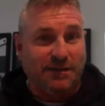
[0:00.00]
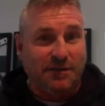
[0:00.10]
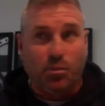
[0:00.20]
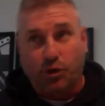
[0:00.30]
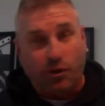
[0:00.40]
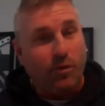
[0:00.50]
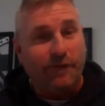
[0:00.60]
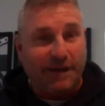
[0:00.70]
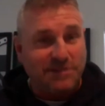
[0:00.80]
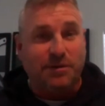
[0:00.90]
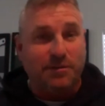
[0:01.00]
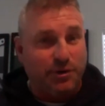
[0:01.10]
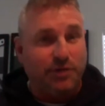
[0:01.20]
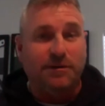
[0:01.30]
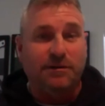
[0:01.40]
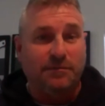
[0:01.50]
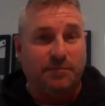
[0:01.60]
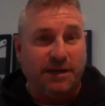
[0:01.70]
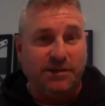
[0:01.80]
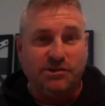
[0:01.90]
But mm. I hmm. want that as my permanent
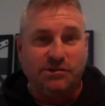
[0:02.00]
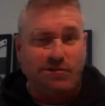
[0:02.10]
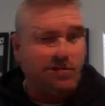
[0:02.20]
badge.